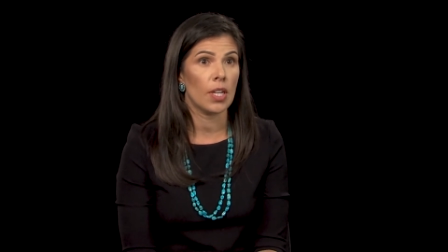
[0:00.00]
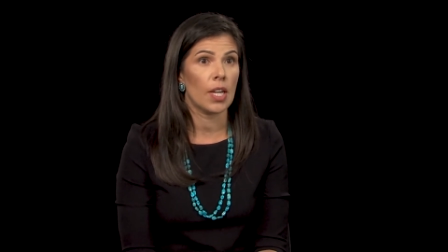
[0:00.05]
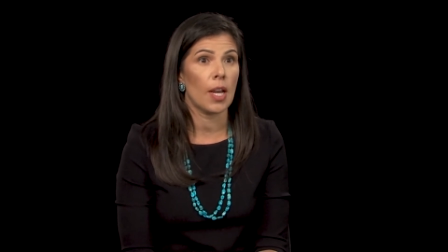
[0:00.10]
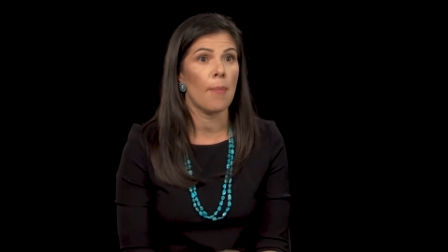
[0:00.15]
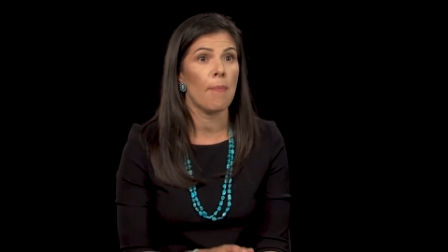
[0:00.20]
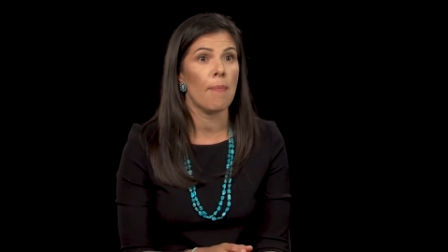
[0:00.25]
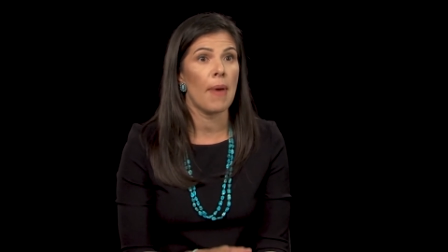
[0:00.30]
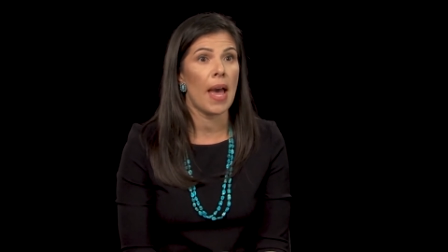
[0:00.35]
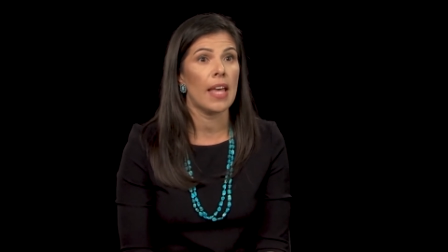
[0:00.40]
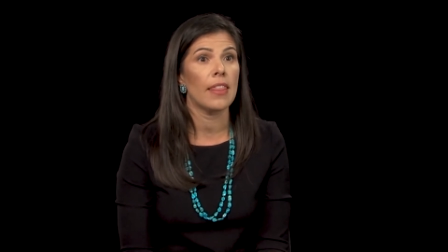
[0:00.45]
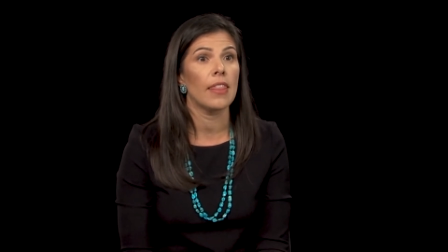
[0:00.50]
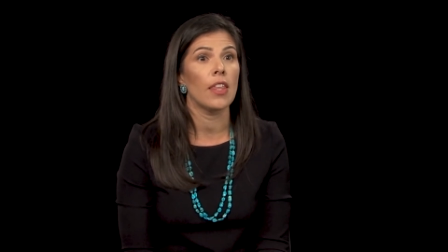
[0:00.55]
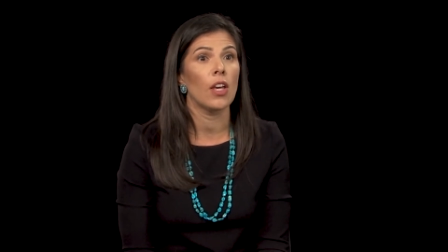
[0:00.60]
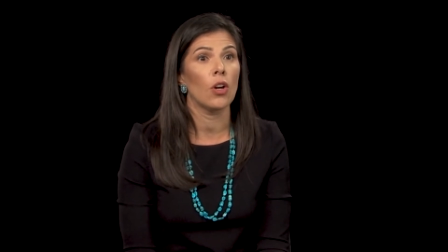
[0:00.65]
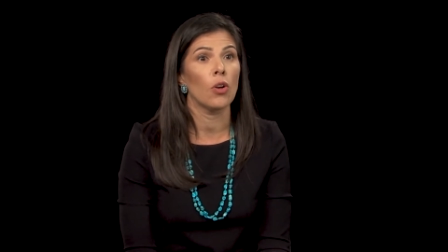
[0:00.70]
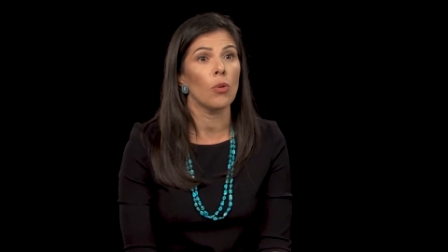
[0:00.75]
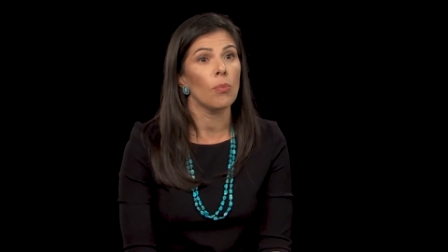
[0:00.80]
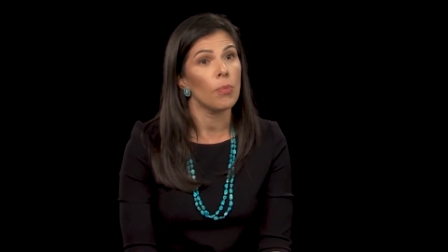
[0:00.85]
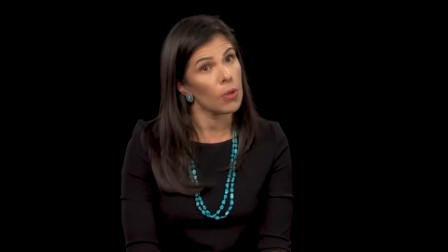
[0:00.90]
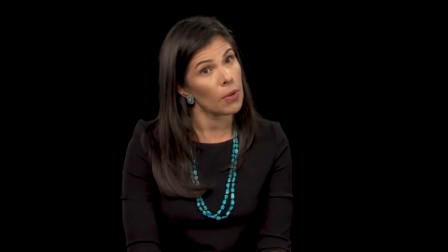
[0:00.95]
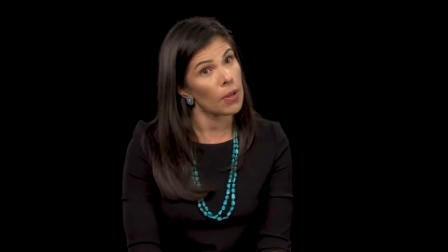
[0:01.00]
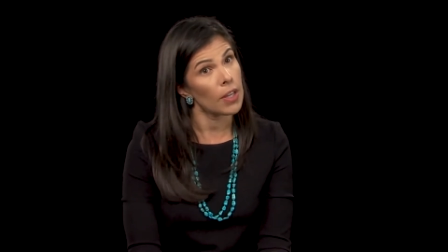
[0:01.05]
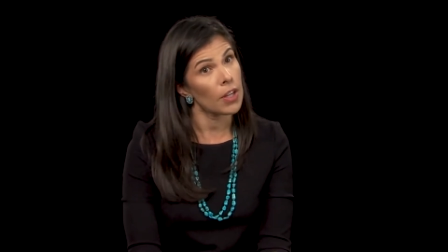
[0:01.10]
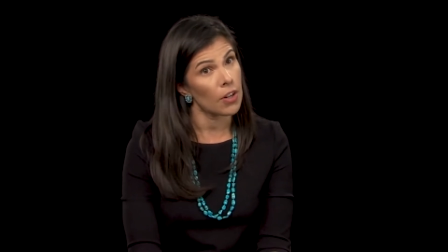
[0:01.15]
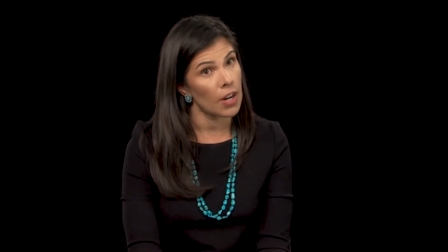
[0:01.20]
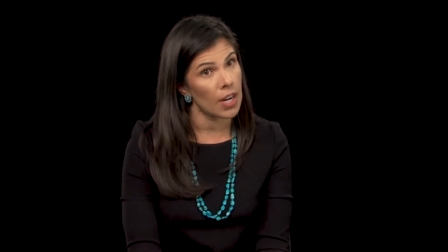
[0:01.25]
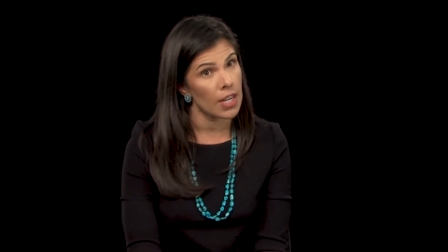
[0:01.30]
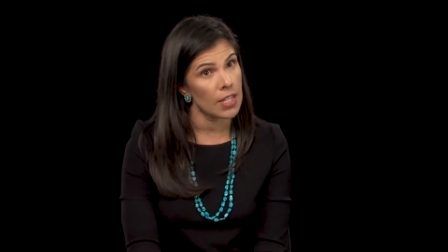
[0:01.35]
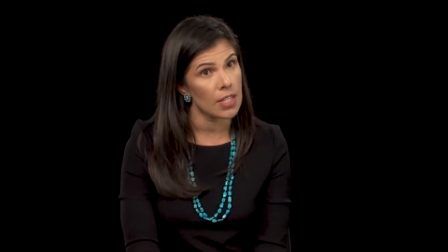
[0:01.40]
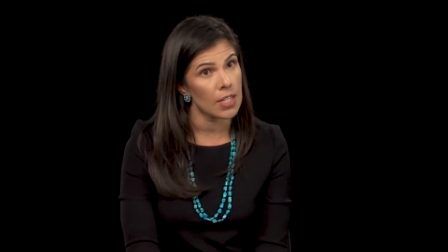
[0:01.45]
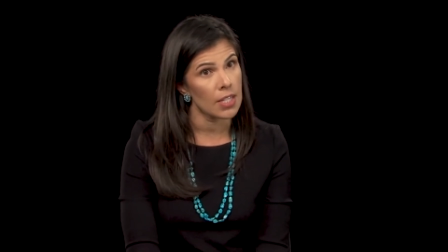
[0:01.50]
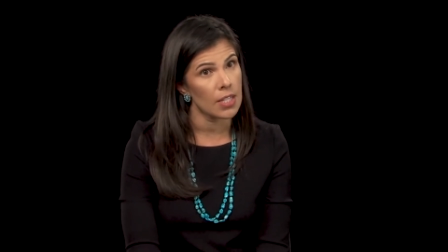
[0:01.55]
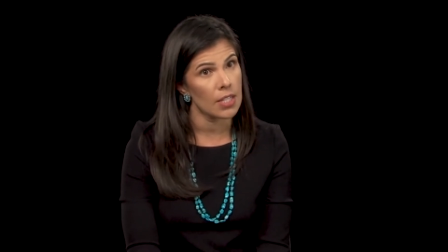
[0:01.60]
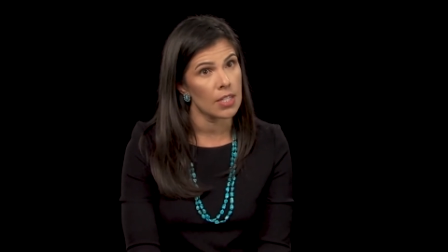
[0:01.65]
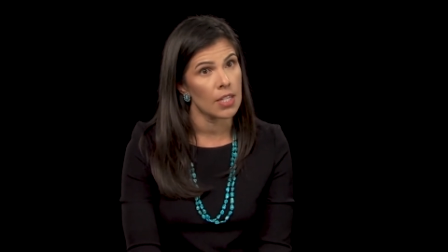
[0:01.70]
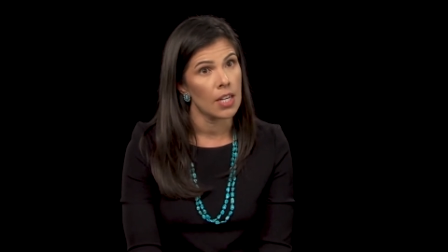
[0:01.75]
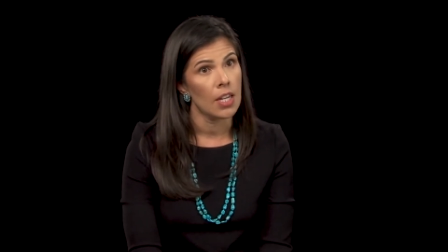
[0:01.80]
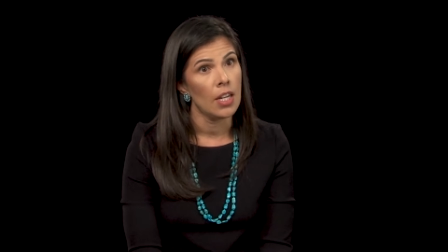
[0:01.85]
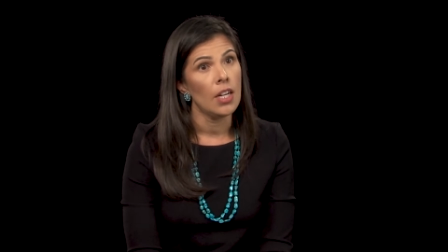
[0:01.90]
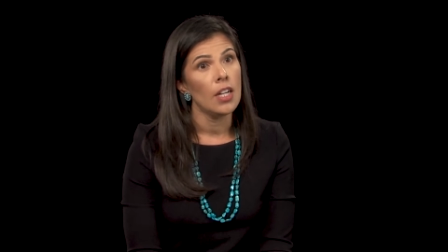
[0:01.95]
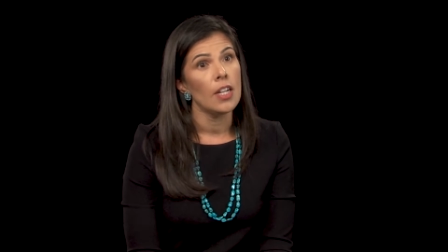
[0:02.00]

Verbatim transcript: combat the opioid crisis,